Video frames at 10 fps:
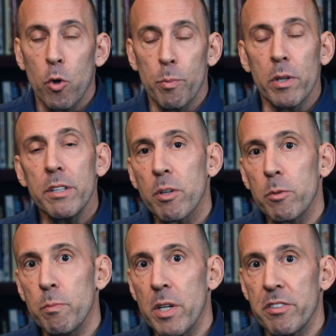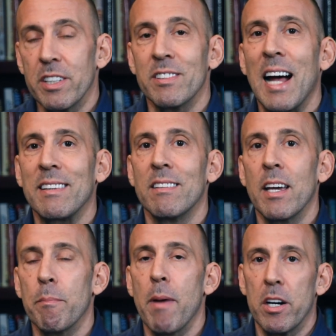or you believe someone's missing, is not to
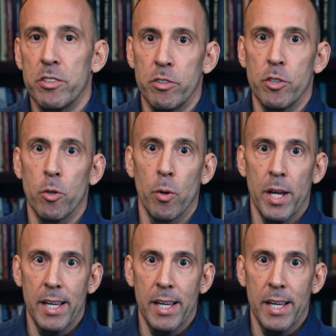take matters into your own